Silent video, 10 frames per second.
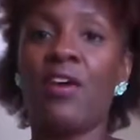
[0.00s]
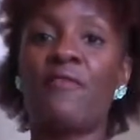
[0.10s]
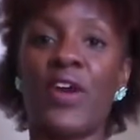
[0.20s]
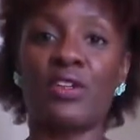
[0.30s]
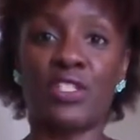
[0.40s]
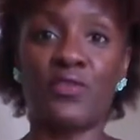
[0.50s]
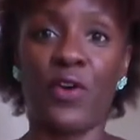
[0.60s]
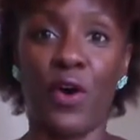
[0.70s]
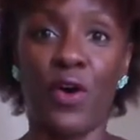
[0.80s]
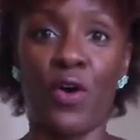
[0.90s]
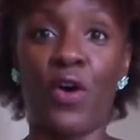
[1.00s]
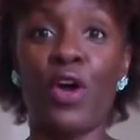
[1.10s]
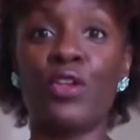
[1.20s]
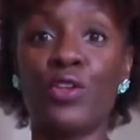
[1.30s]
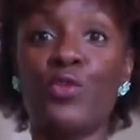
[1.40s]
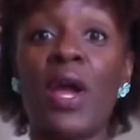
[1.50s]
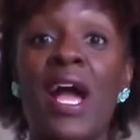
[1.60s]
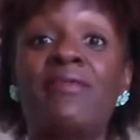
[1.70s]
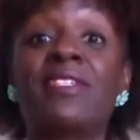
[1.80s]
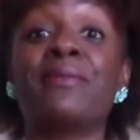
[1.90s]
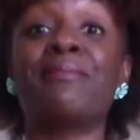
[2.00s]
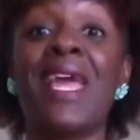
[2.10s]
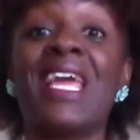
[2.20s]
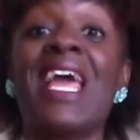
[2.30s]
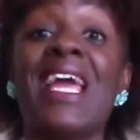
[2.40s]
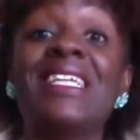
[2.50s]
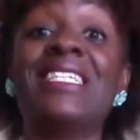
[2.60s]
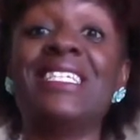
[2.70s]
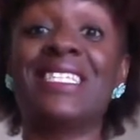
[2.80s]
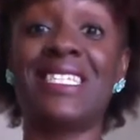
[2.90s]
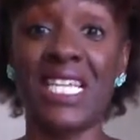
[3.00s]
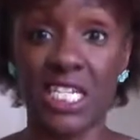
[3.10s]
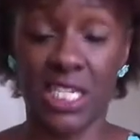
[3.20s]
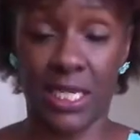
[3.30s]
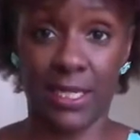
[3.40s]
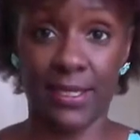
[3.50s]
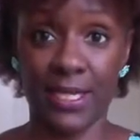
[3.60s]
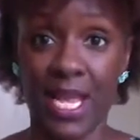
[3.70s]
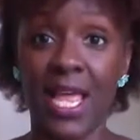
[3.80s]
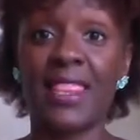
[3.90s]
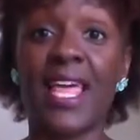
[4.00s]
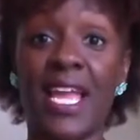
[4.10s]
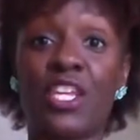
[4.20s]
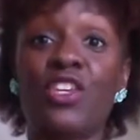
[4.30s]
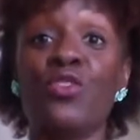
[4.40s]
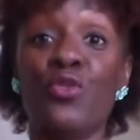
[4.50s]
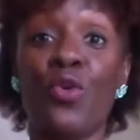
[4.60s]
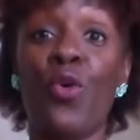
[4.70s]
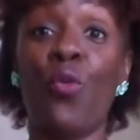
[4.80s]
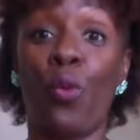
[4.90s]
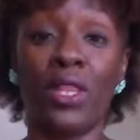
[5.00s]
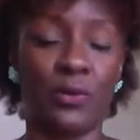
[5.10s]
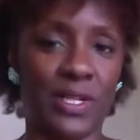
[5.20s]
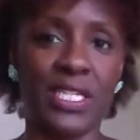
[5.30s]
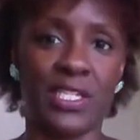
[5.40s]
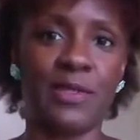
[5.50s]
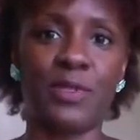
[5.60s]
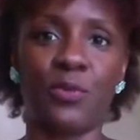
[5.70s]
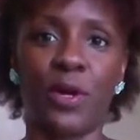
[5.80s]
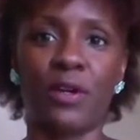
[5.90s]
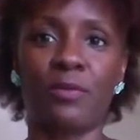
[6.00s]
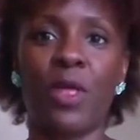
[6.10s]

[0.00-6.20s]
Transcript: First of all, you have to make a decision that you want the relationship to work